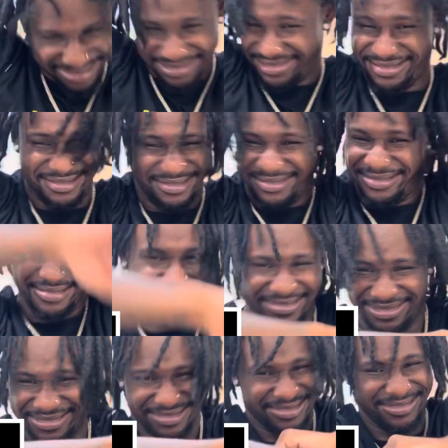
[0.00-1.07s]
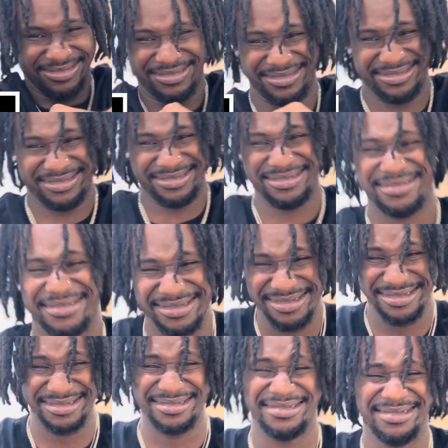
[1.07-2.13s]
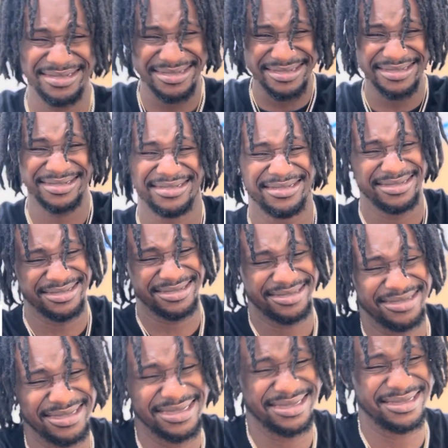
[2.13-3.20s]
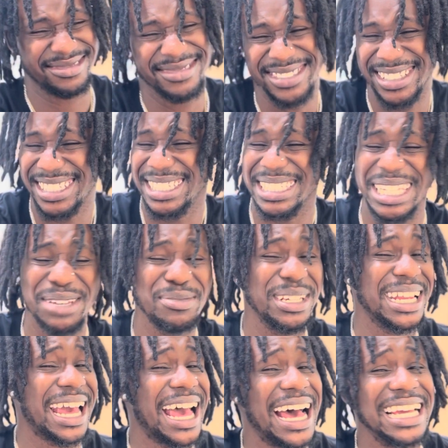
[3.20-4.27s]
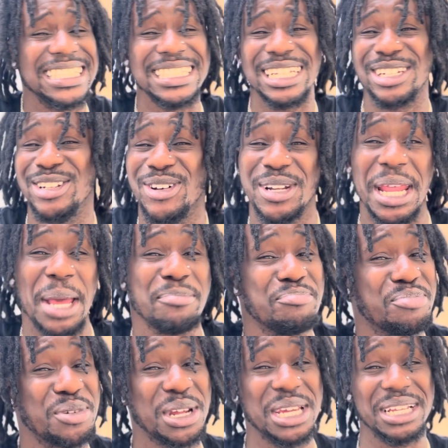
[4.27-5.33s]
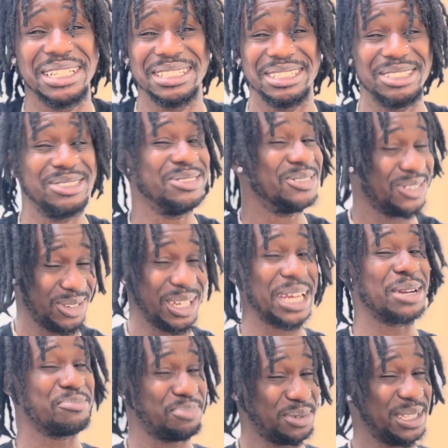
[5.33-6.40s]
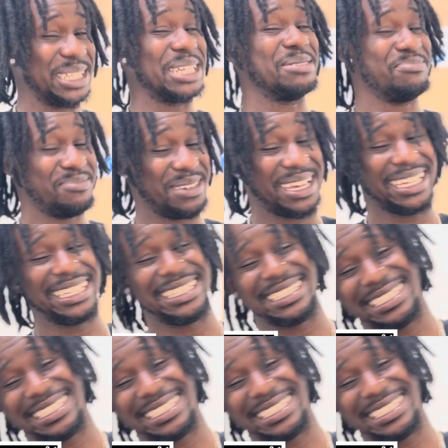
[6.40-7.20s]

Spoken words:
she gave me the eyes. It knew the Lord, I bring. You know you got brilliant mind. Oh, give me the Isaac, know that brain. You know you got a brilliant mind.